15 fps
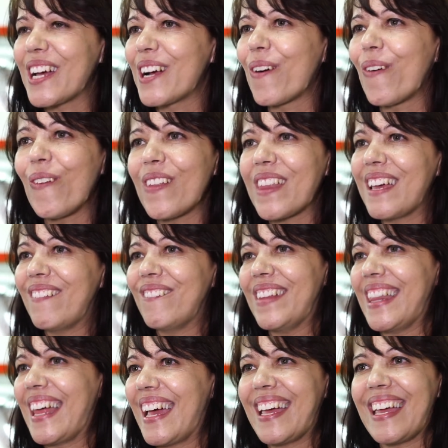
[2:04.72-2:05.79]
can call them
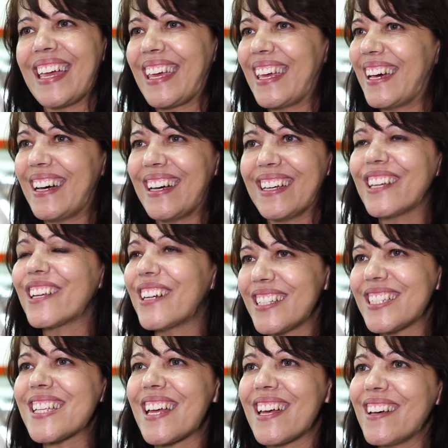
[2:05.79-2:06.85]
and they're here, you
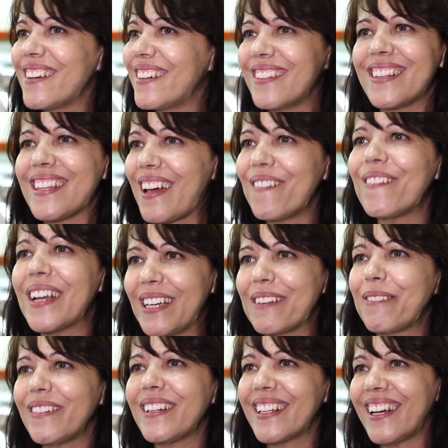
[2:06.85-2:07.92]
know, so they're
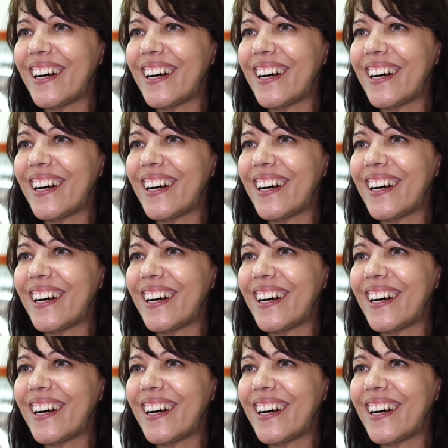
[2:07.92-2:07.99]
wonderful,